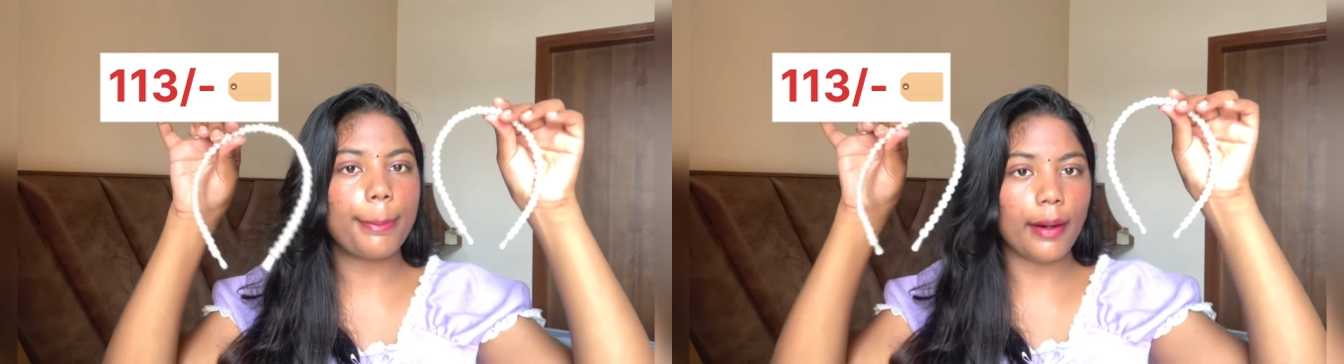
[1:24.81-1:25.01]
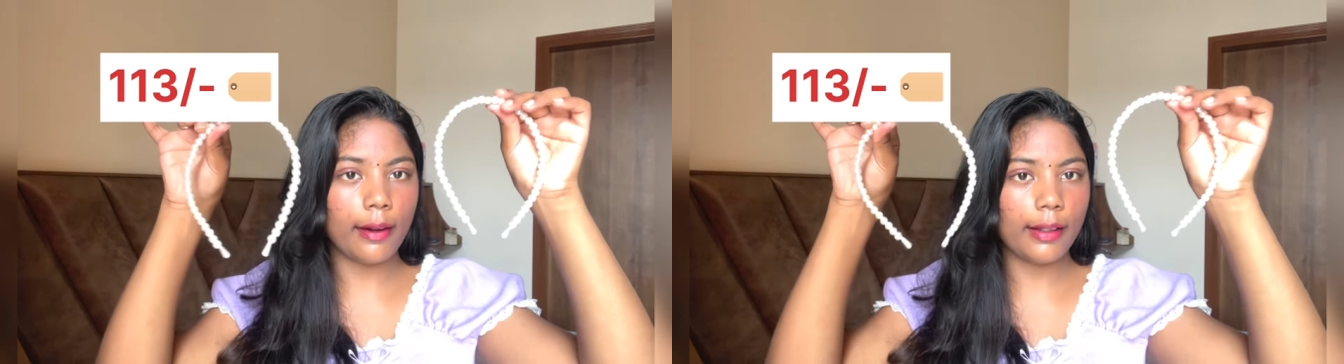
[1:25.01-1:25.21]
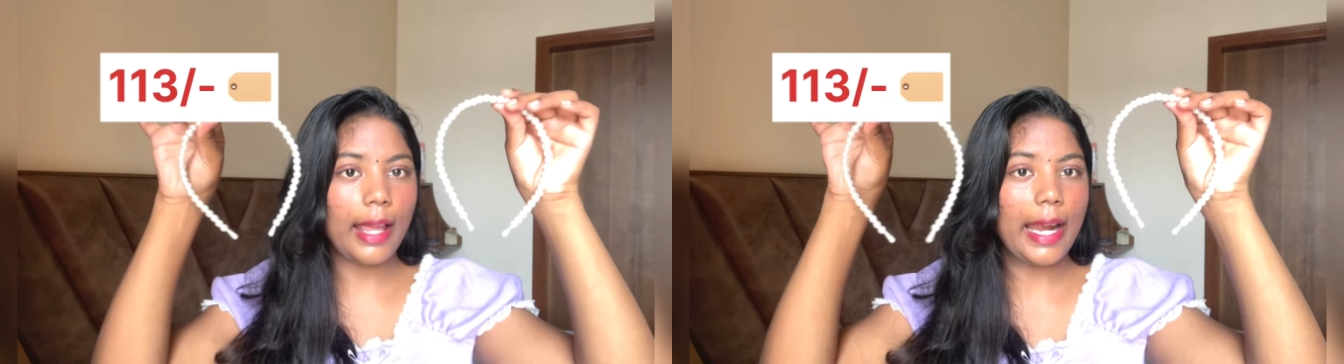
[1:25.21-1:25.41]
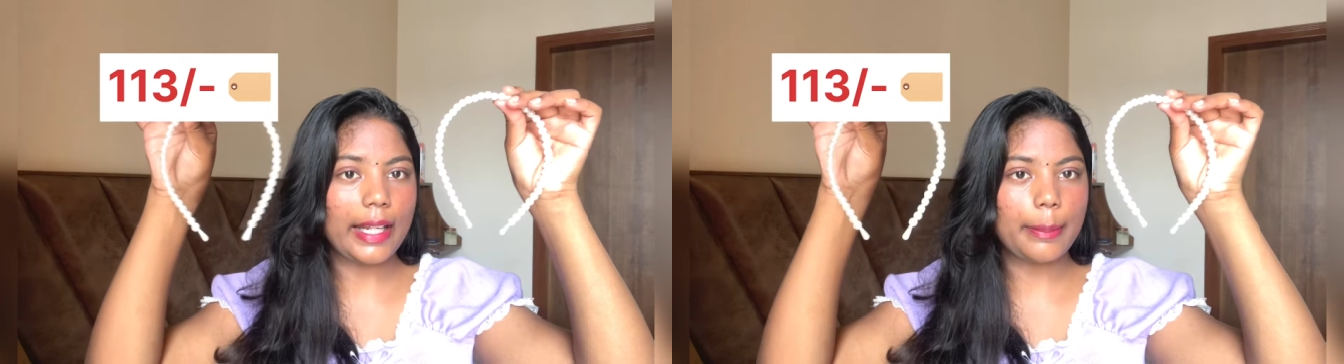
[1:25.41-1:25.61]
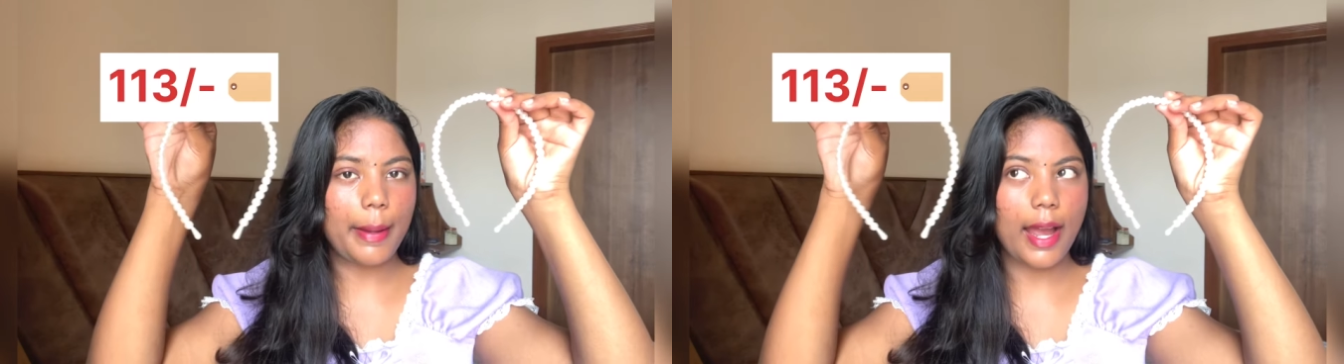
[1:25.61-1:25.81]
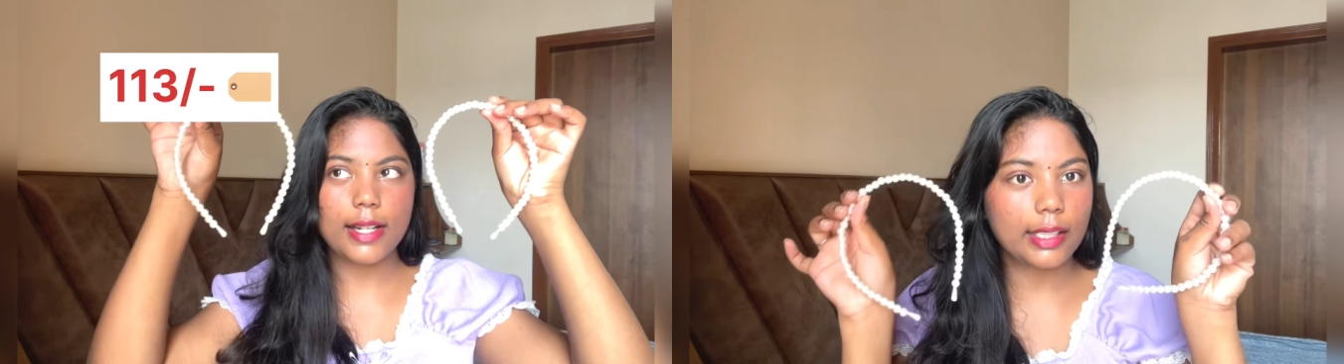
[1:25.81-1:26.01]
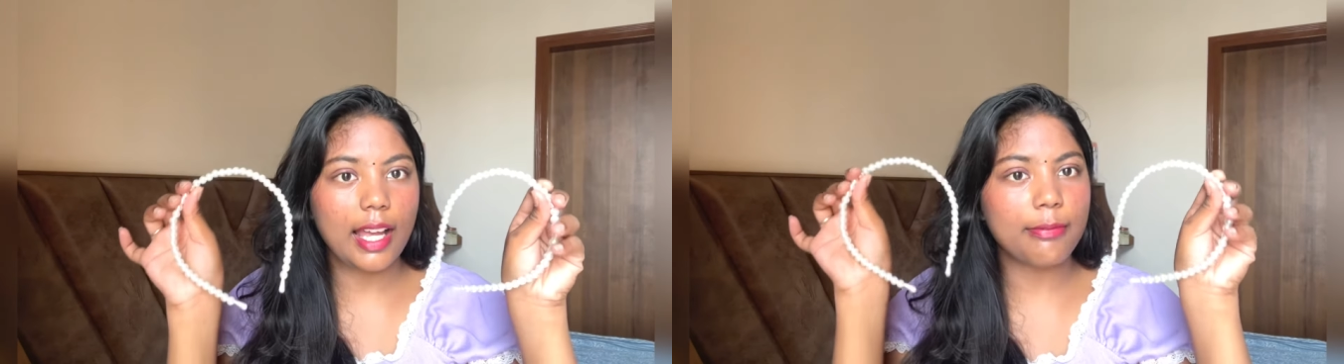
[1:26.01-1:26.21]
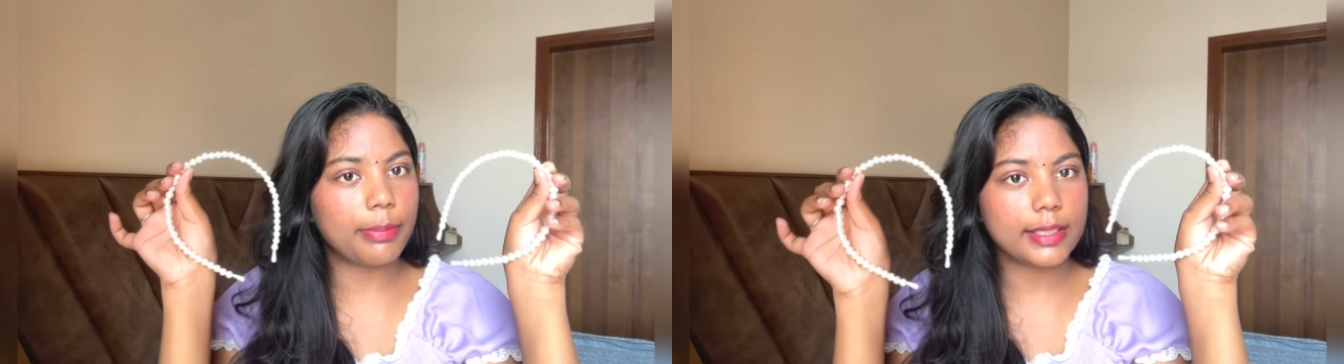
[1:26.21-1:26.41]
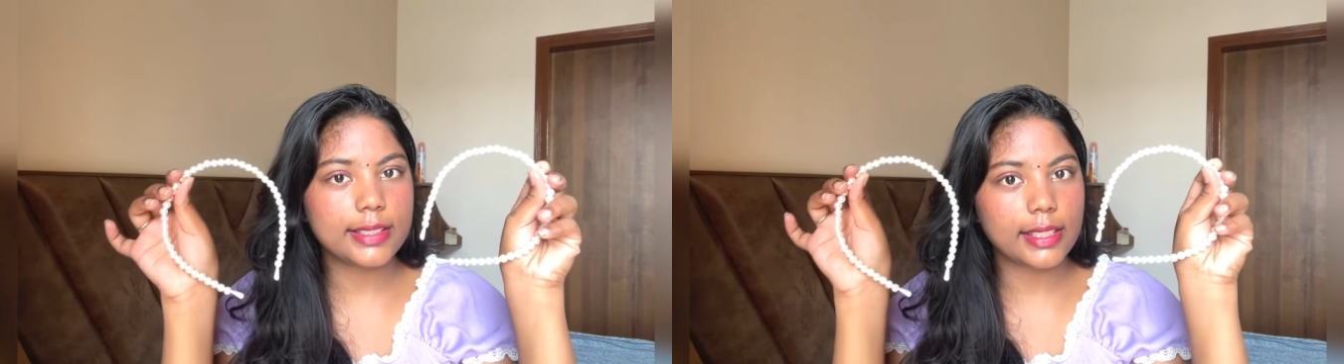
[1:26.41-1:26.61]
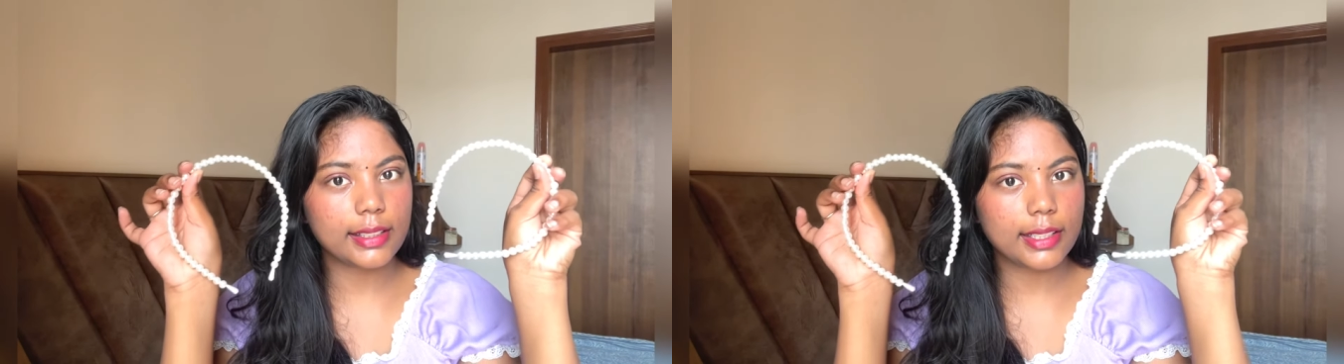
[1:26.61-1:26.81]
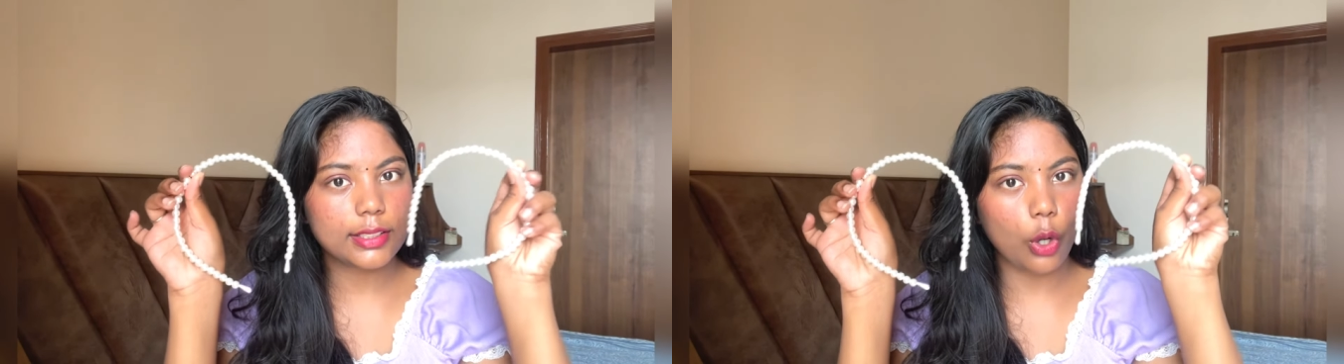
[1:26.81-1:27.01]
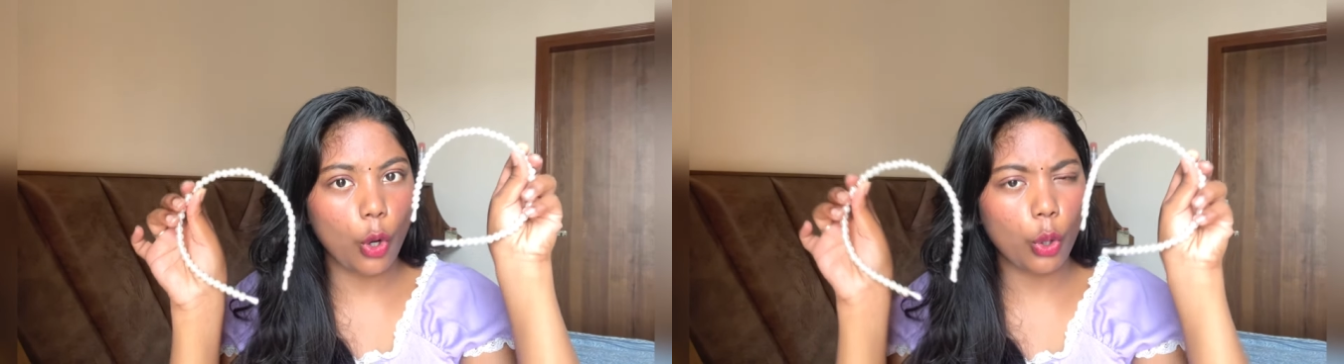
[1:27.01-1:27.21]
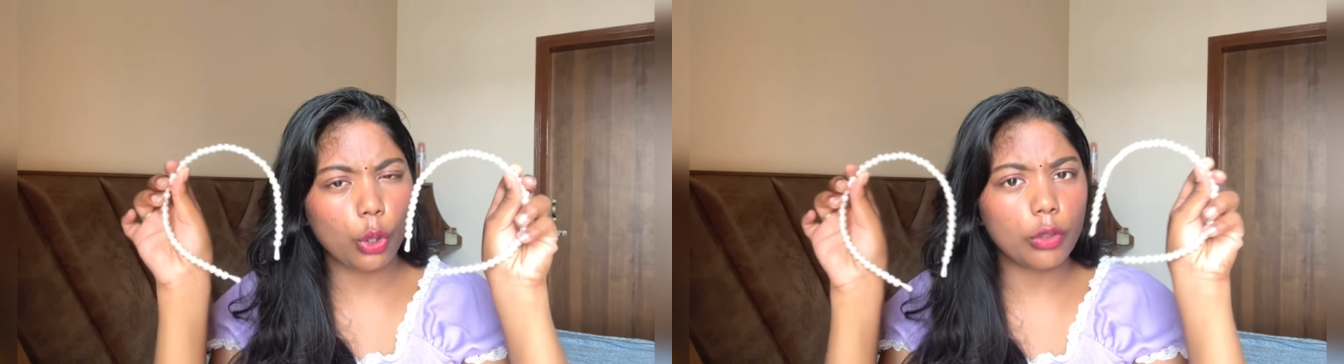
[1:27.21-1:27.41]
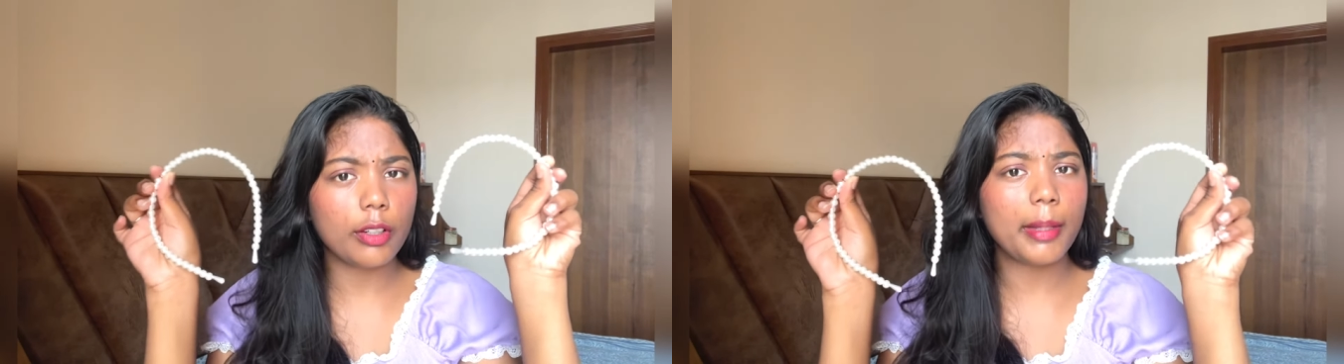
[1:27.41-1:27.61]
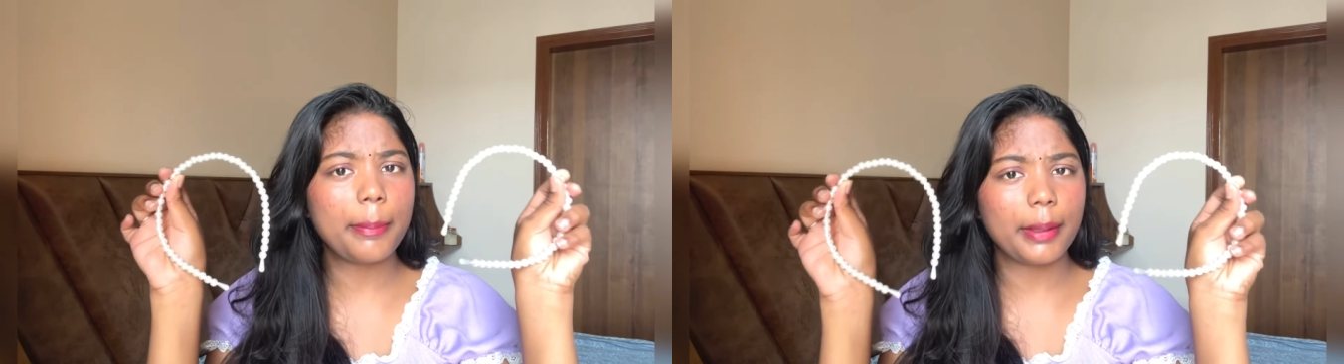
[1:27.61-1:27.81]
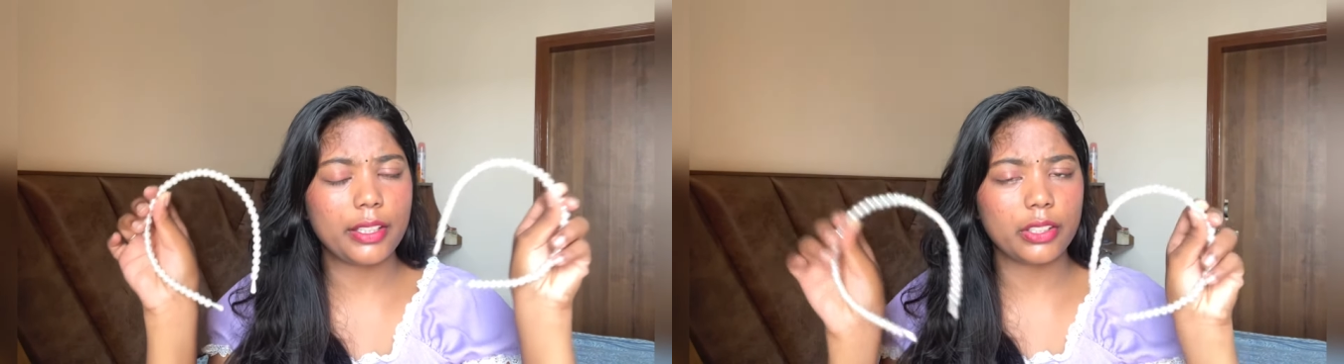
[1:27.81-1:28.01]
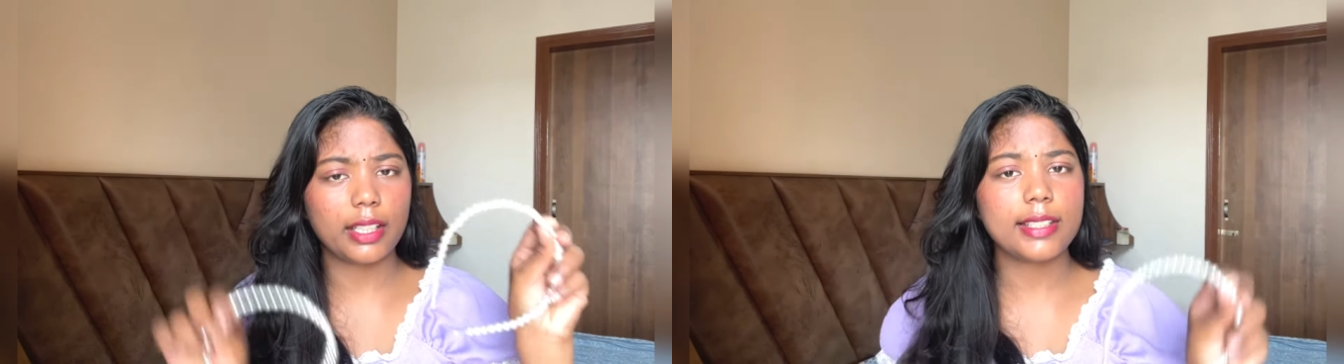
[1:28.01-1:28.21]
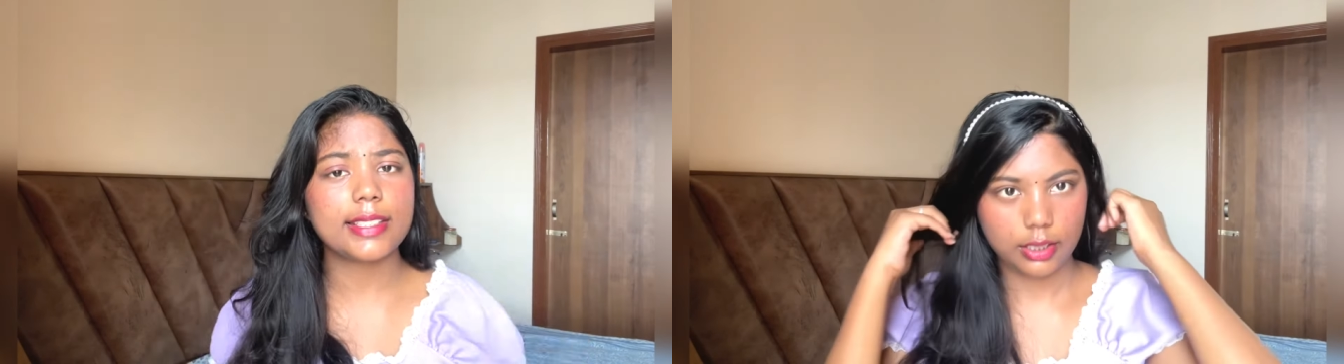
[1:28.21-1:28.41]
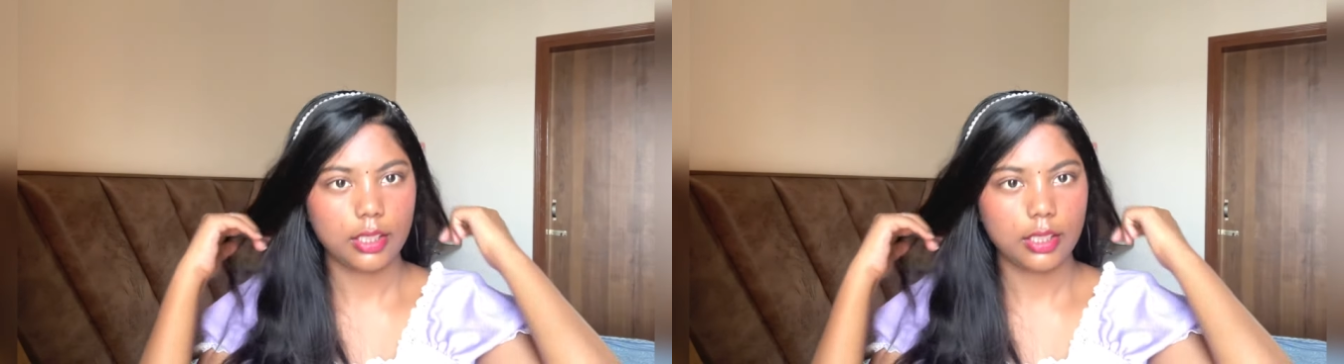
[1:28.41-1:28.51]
pearl headbands i've been seeing this all over my pinterest